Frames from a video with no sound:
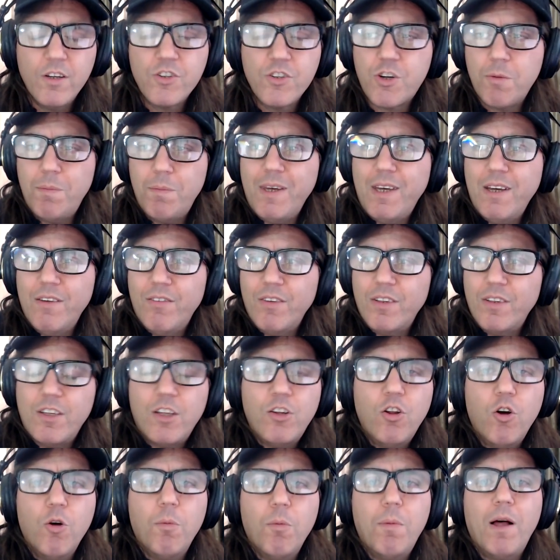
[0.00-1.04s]
should be given the
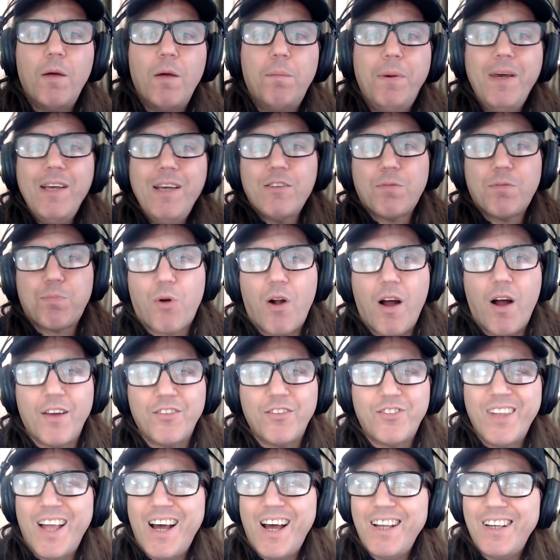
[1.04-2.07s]
Nobel Peace
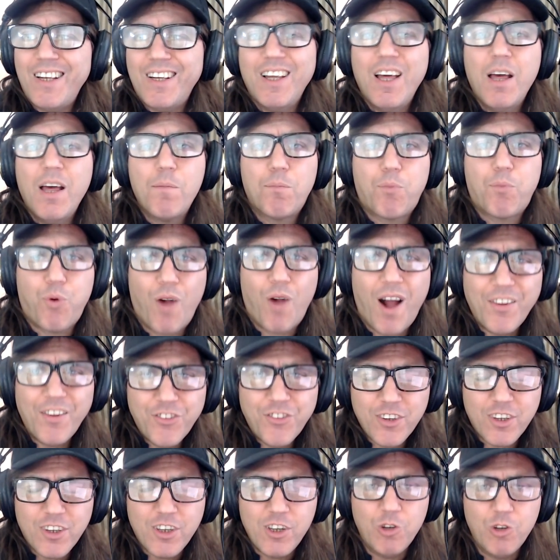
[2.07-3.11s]
Prize, not
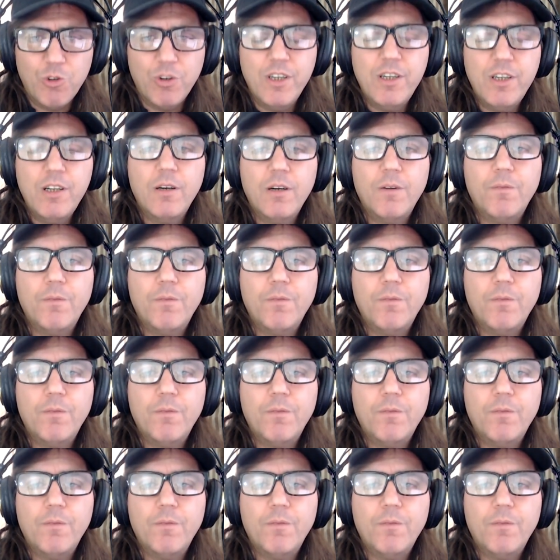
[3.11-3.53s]
prosecuted.